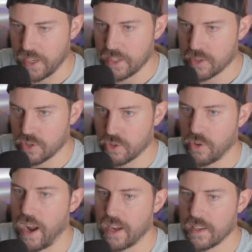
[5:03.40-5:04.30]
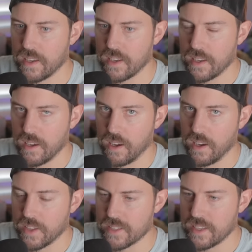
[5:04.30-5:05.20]
for each track
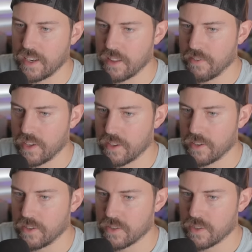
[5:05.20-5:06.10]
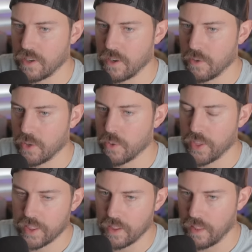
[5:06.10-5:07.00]
on the side of the vehicle. So you would
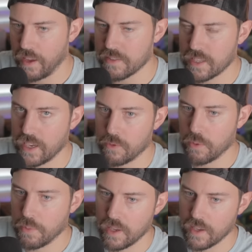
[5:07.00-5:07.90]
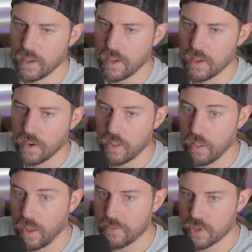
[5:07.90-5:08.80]
think the left side would be the
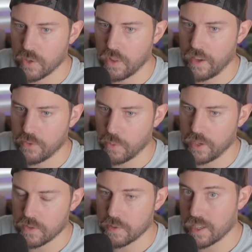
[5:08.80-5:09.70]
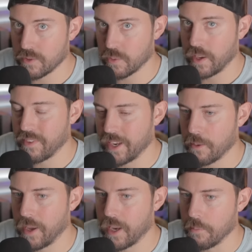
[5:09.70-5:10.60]
left two left wheels, because we have
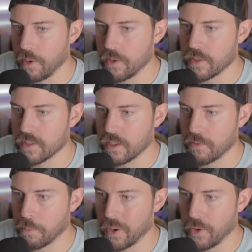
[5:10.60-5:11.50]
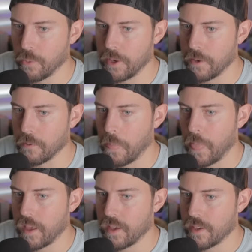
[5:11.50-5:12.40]
independent motors here per wheel.
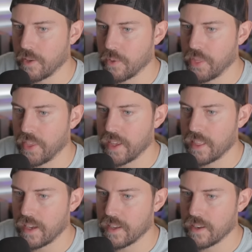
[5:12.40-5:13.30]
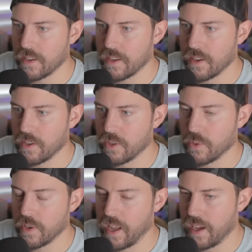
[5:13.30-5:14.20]
You would think that, you know,
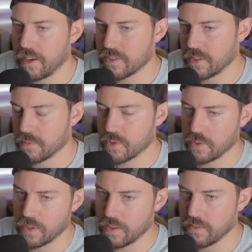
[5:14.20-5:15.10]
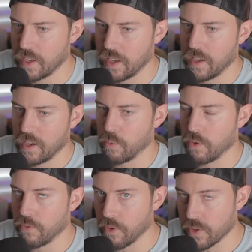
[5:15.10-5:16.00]
you would have some sort of
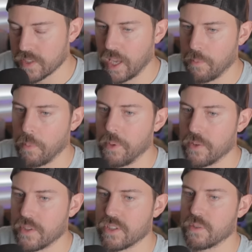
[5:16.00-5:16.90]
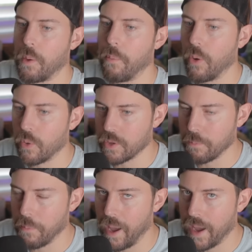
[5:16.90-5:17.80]
reverse capabilities just by
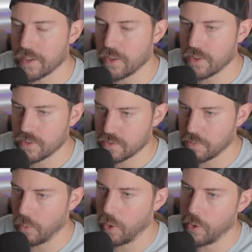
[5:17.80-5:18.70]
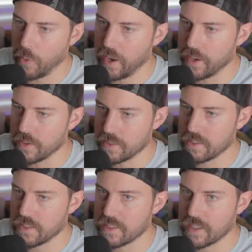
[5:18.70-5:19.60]
pulling back on those, but what do I know?
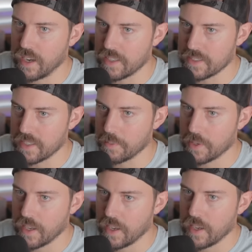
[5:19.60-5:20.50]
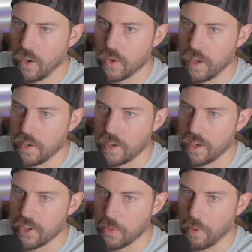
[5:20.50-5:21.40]
It's just a concept. Oh,
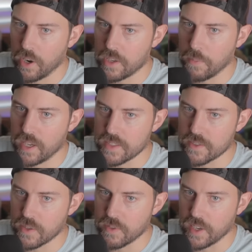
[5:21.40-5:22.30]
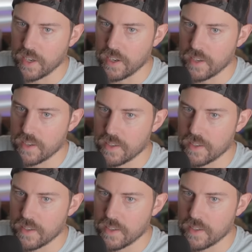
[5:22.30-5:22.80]
and your park buttons over here.